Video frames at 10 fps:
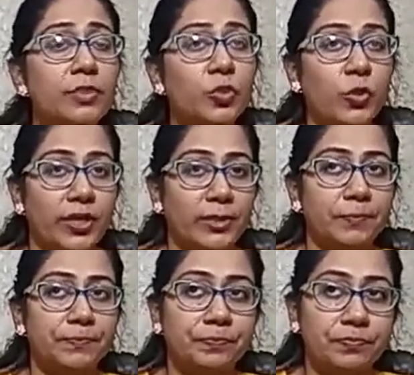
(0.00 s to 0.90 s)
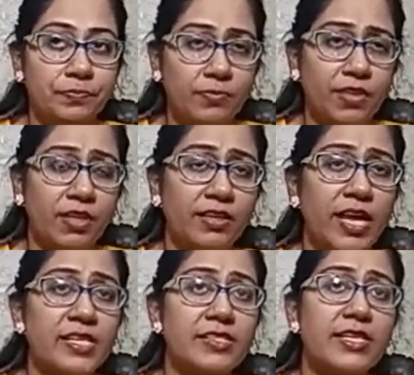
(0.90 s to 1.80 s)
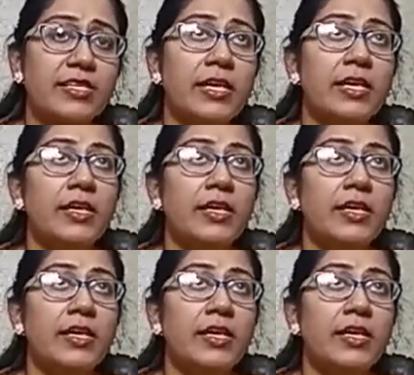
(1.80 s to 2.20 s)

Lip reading: doing. Next is